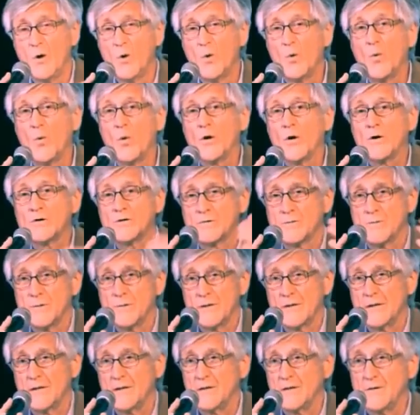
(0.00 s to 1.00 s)
works
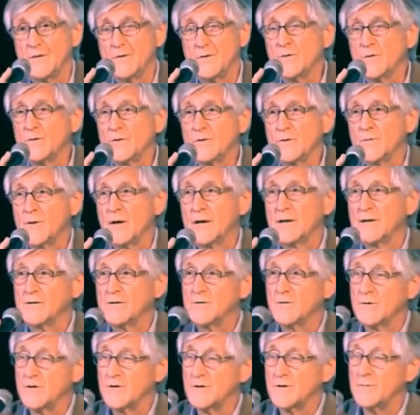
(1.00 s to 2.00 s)
with the Nuclear
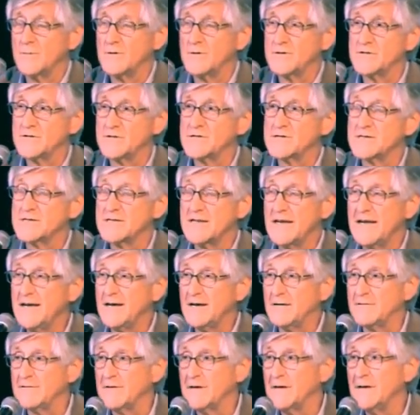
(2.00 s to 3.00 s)
Regulatory Commission staff